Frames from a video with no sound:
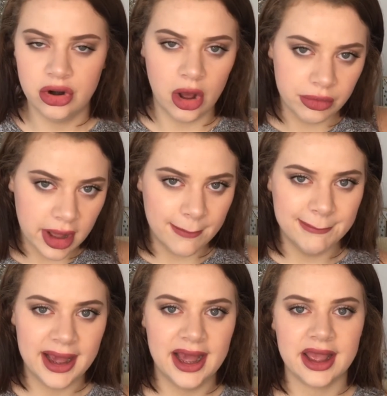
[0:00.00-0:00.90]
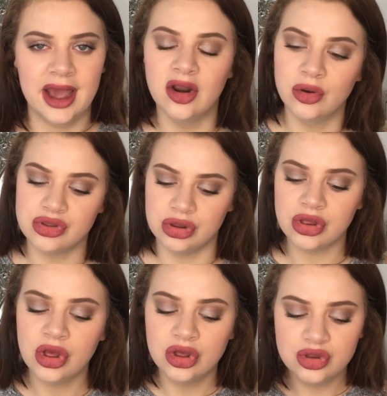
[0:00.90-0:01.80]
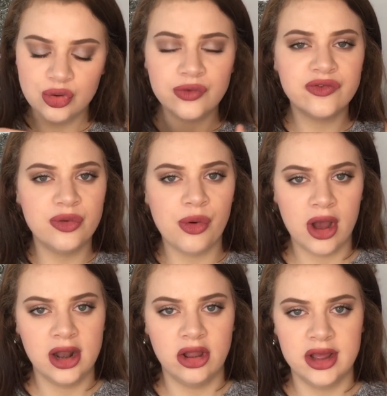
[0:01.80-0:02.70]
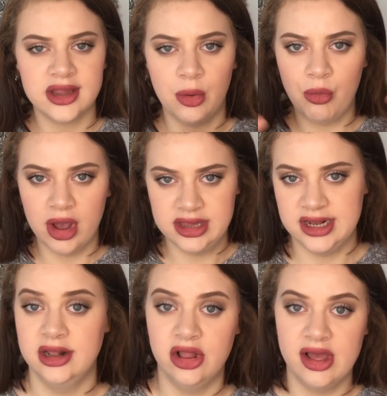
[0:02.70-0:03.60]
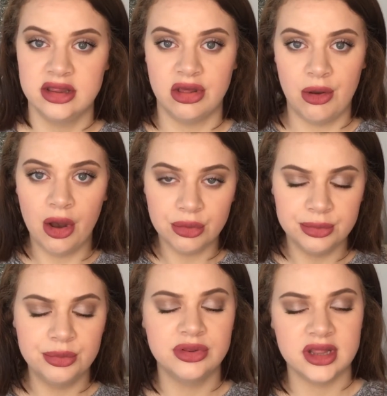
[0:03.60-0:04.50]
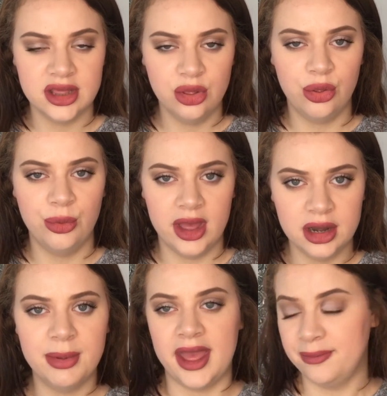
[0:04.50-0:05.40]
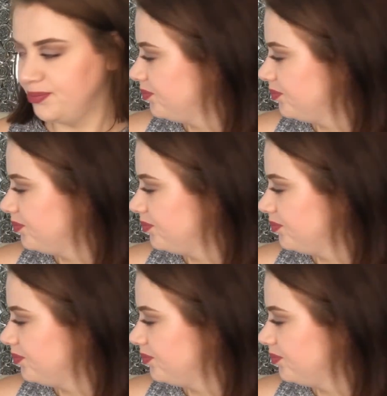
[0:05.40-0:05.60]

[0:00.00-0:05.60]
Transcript: I'll come back and I'll just talk through what I liked and what I didn't like. So I'll see you in a bit.